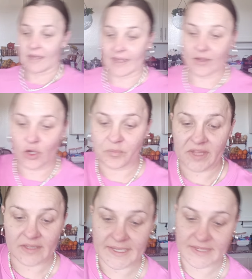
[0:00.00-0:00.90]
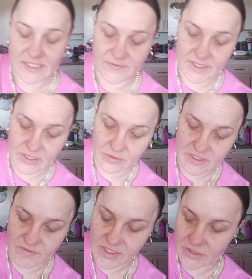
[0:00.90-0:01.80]
I hope they like this video. This
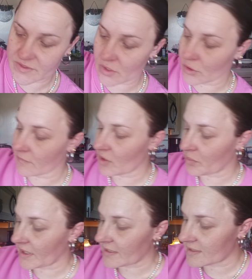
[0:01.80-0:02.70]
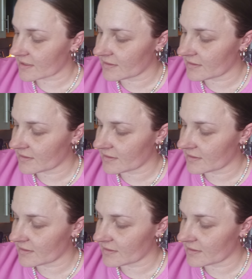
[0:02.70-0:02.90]
video's all over the place.